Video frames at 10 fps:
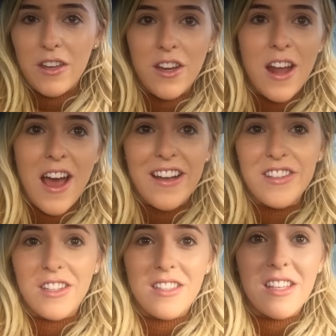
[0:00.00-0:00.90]
You're gonna
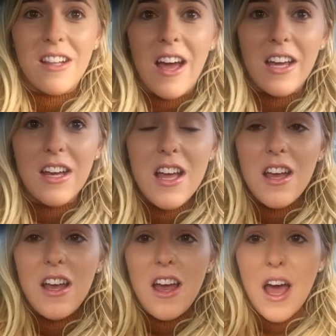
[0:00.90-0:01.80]
actually see like
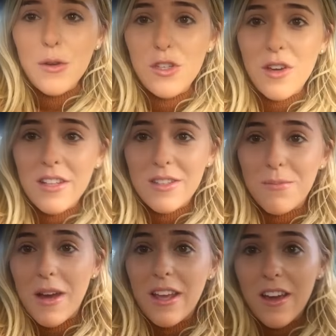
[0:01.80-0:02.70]
how stressed
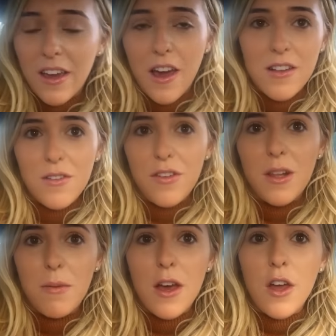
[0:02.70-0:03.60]
and manic I get, because I feel
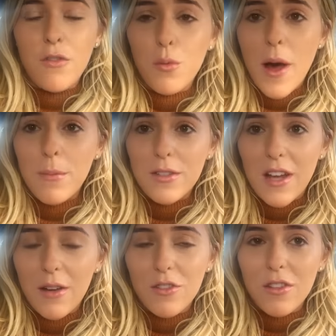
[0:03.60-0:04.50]
a bit overwhelmed
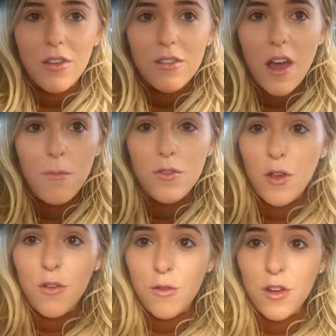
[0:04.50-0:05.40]
now just because I'm
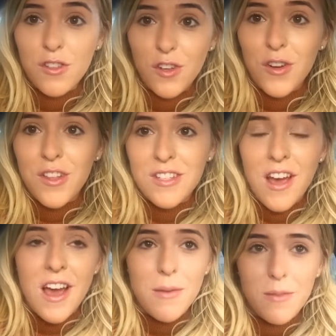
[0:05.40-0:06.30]
so rushed all the
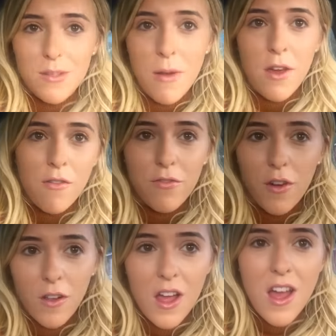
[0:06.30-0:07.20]
time. It's my own
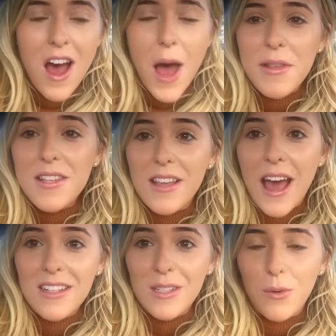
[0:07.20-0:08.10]
fault. I'm a
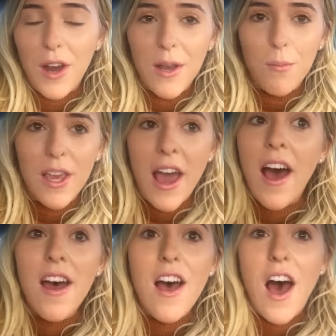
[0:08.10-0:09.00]
scattered brain. But
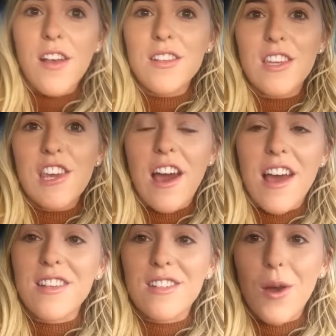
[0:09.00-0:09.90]
yeah, I'll see you
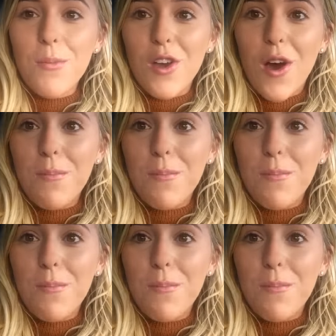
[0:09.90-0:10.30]
guys in Topshop.